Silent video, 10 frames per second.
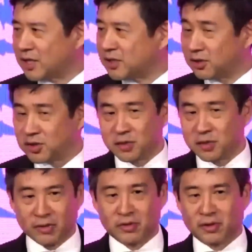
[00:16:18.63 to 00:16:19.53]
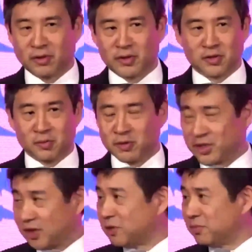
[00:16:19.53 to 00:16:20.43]
signals to both your consumers
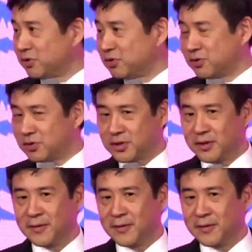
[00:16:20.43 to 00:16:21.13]
and your producers.